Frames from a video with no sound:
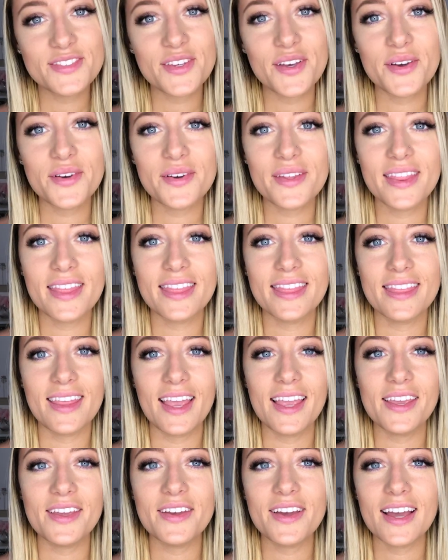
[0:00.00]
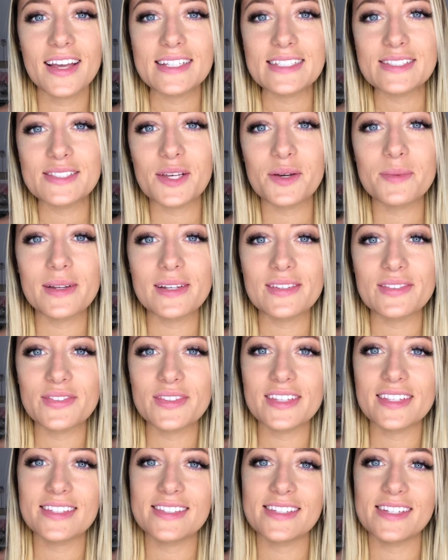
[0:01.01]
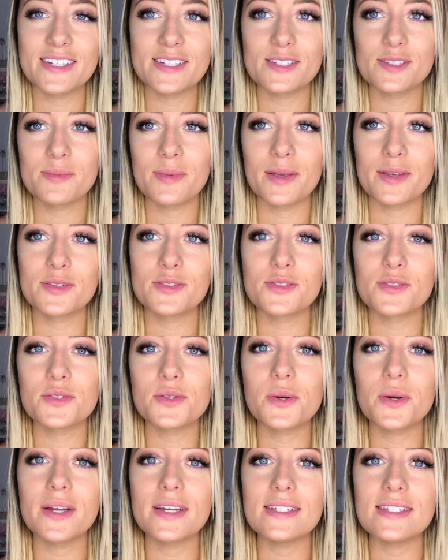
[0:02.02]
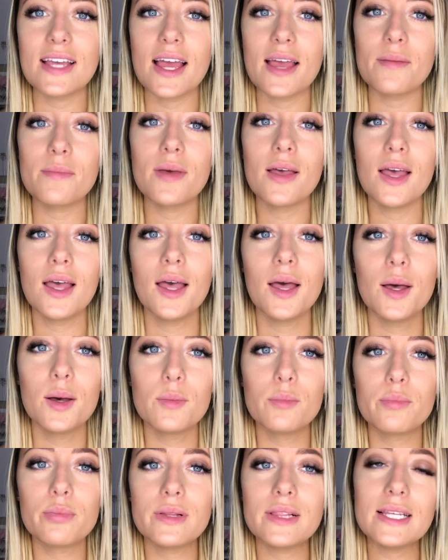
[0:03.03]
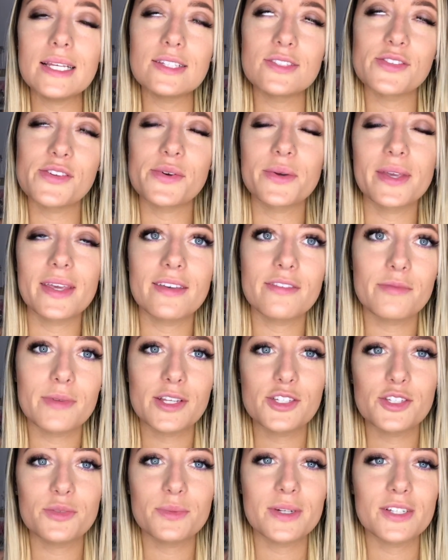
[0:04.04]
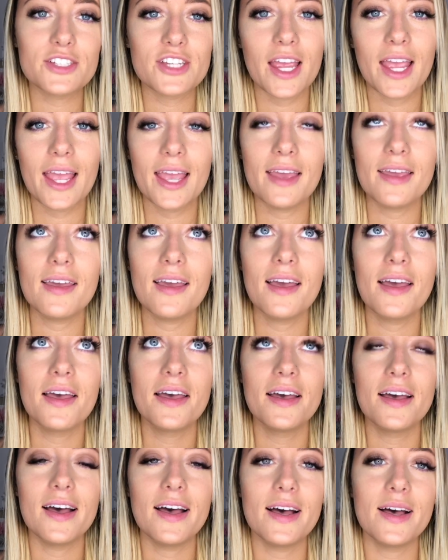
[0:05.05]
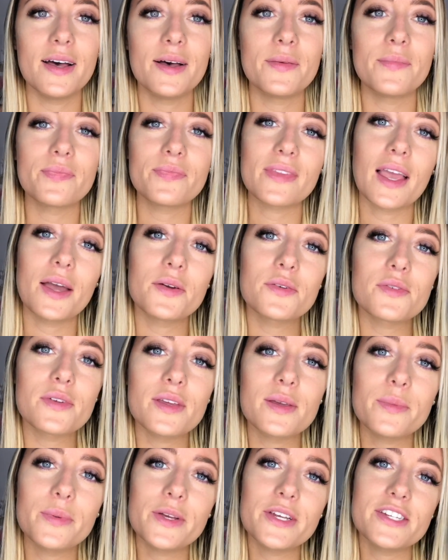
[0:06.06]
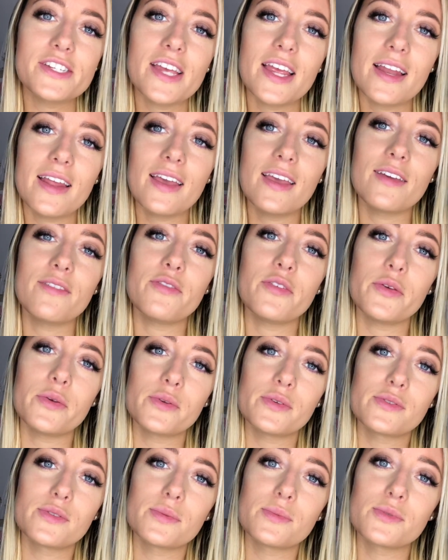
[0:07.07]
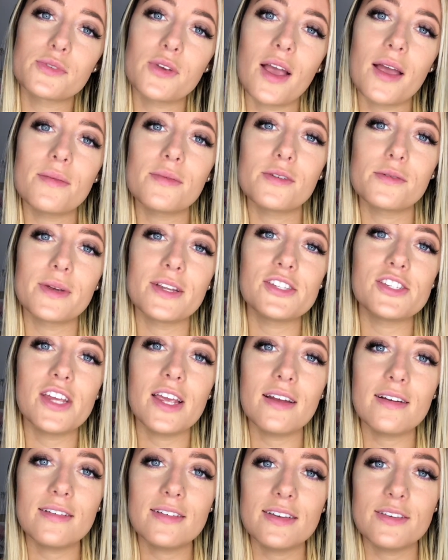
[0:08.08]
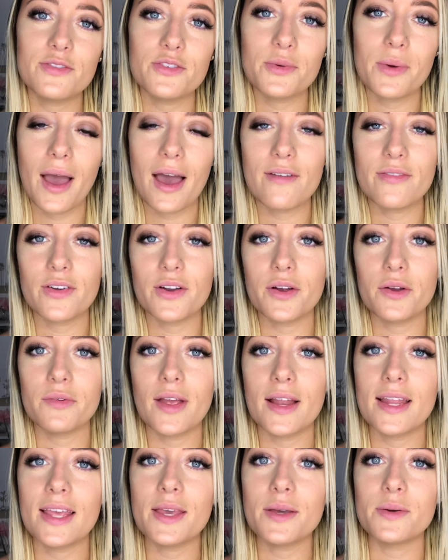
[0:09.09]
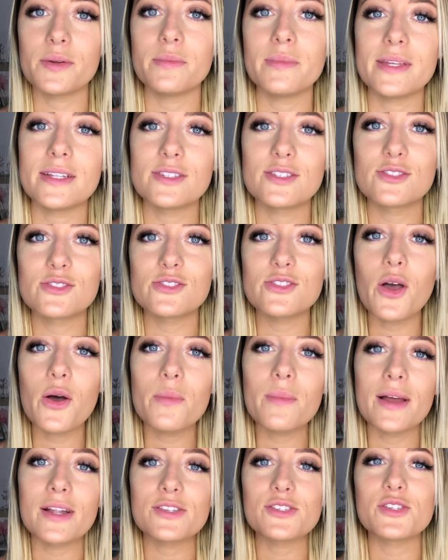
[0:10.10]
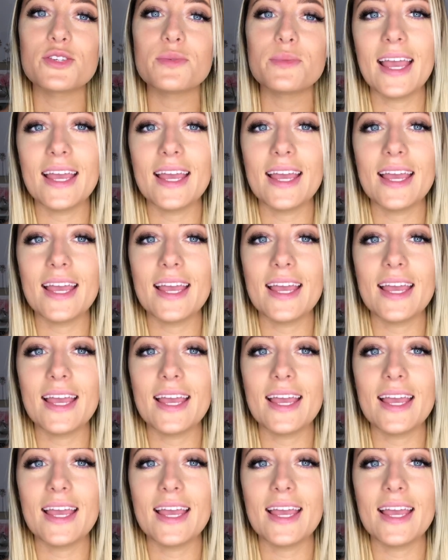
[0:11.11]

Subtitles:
So thank you guys so much for listening to my story time. Please don't give me too much hate. I would really appreciate it if you subscribe to my channel. If you haven't already, it would mean so much to me.